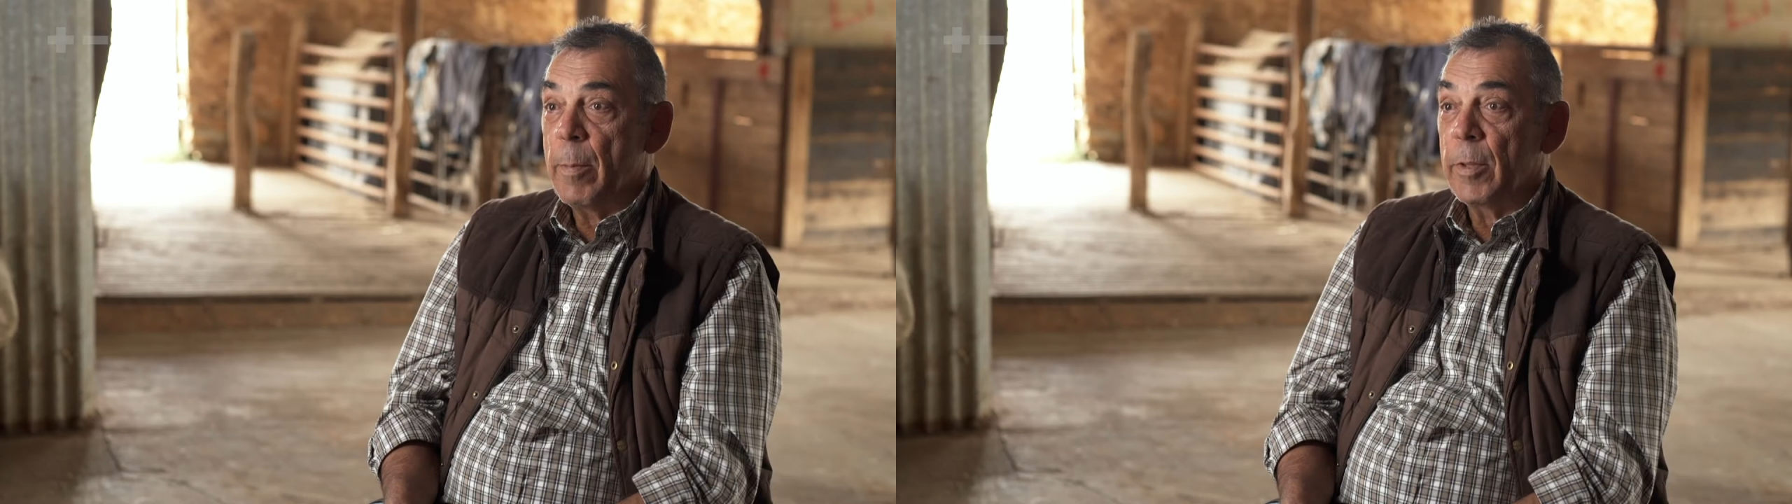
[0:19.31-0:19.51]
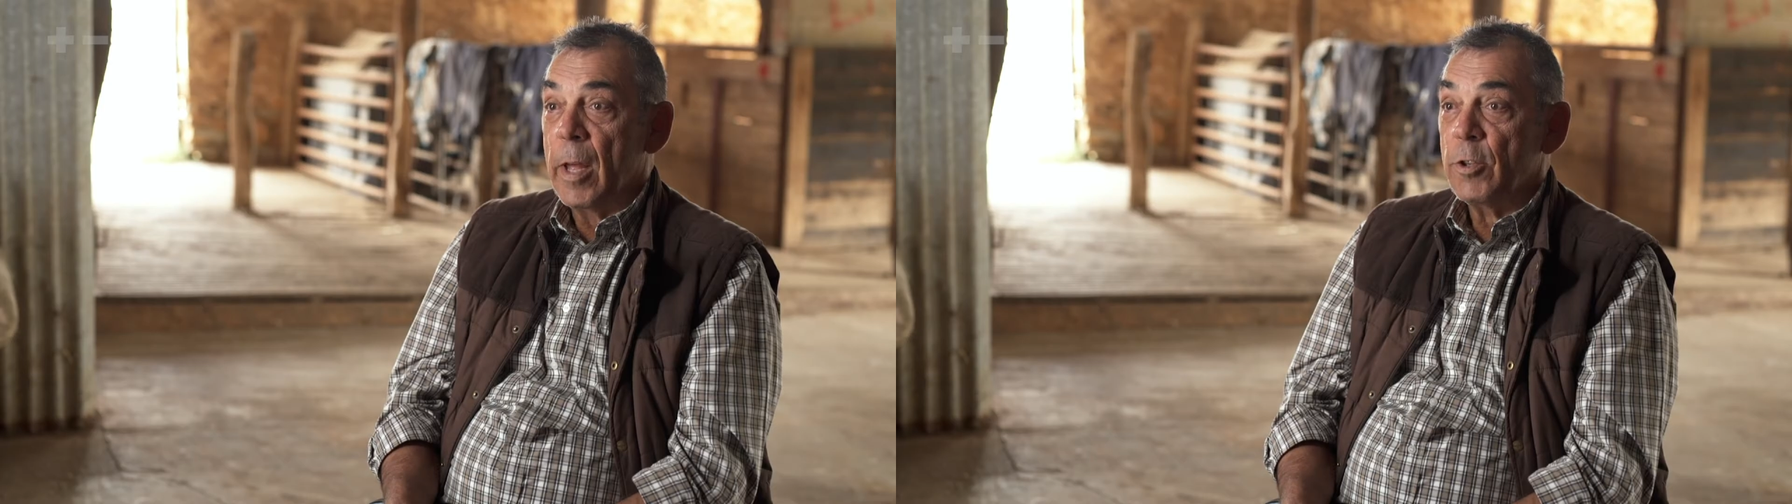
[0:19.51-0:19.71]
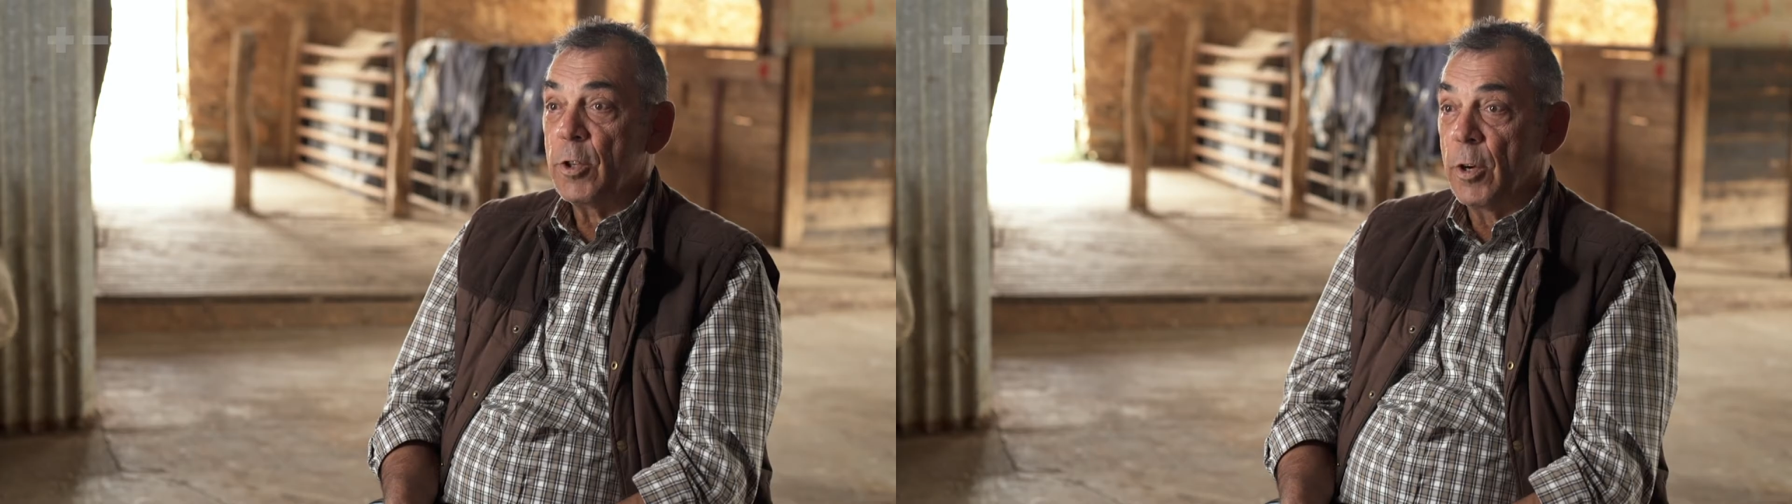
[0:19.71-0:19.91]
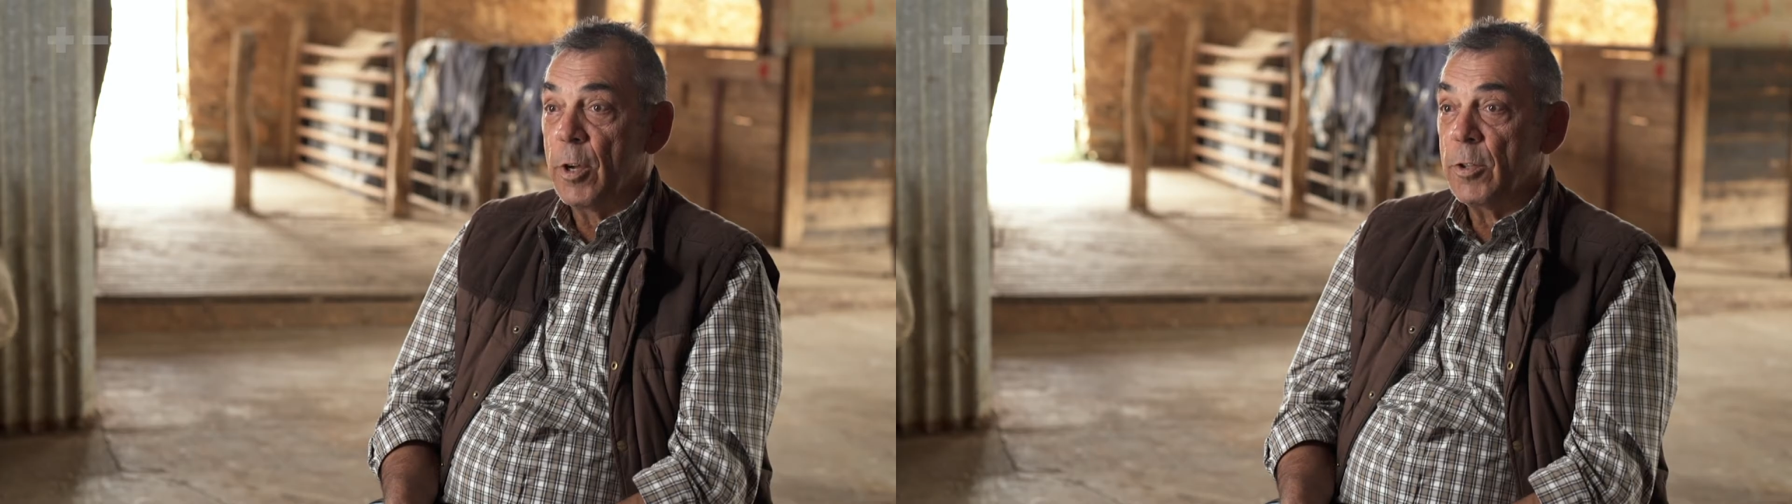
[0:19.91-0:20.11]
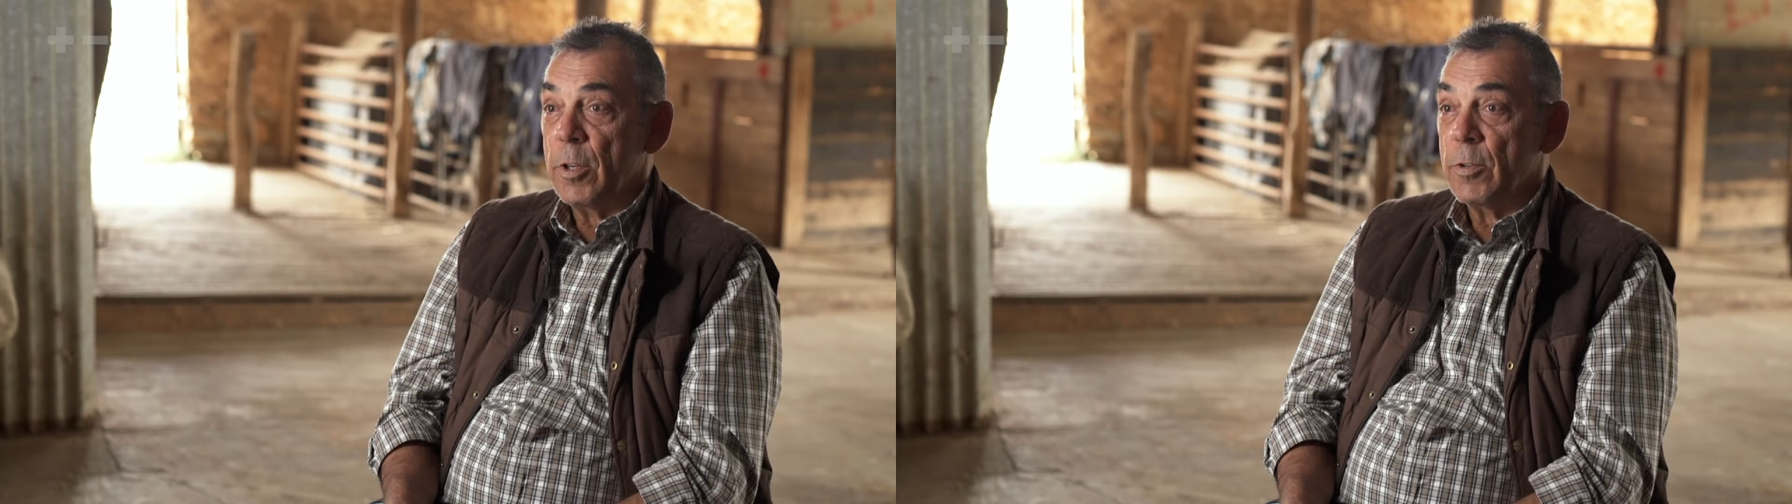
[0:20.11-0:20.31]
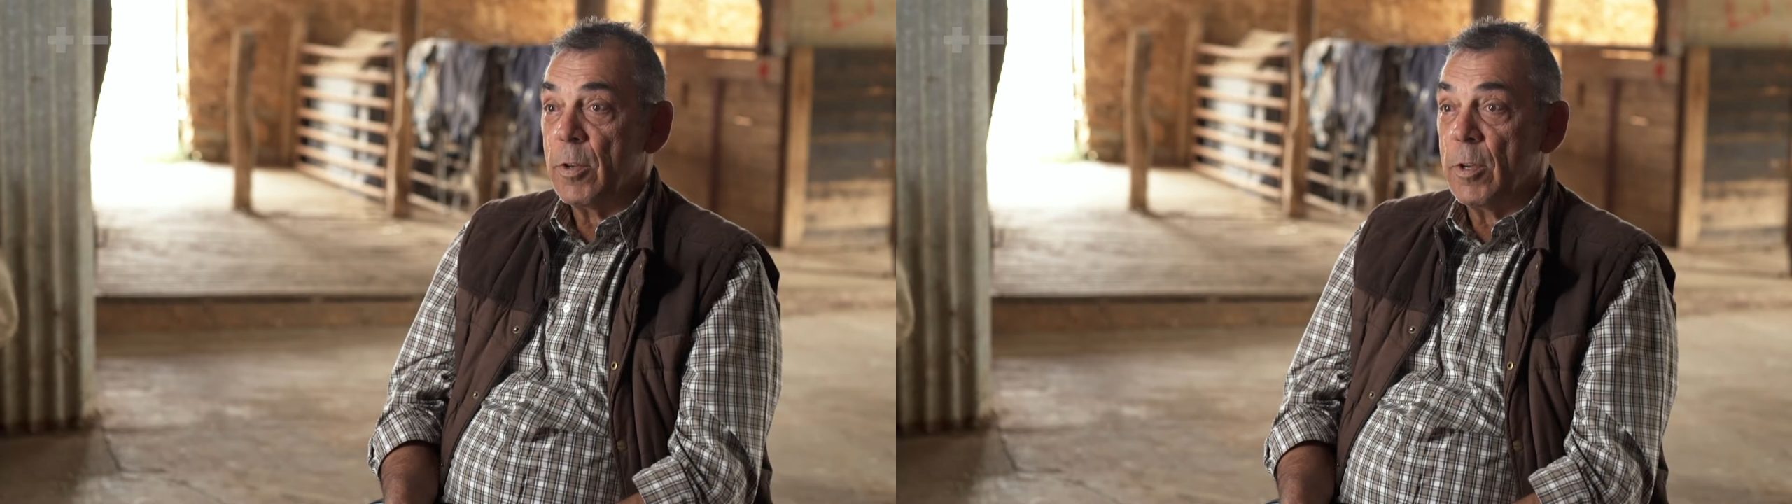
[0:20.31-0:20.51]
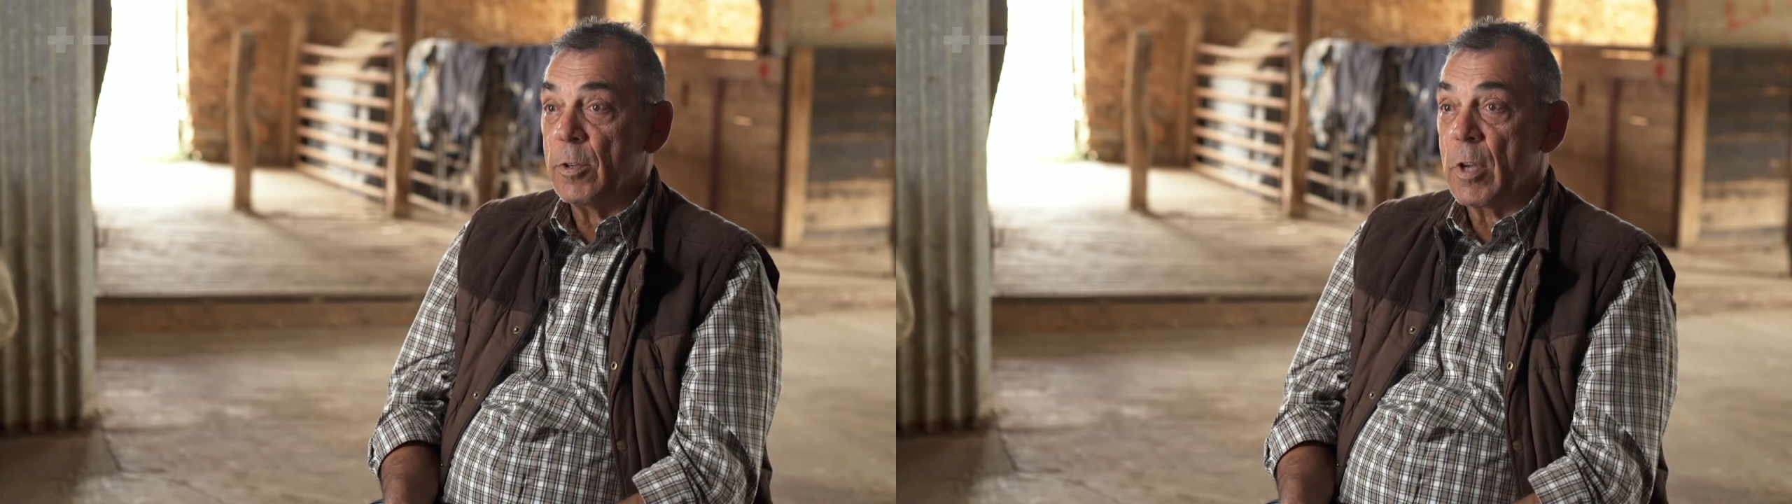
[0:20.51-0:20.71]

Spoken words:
but that church is